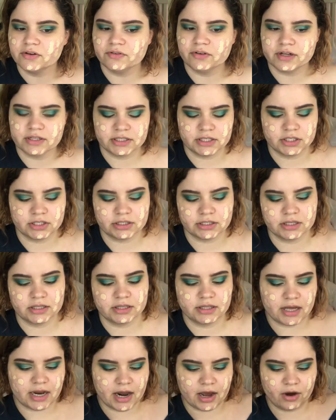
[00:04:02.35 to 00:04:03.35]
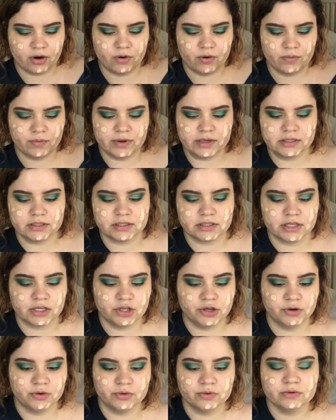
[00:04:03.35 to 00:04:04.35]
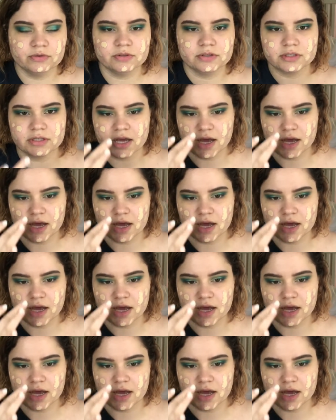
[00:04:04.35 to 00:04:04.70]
foundation that I always use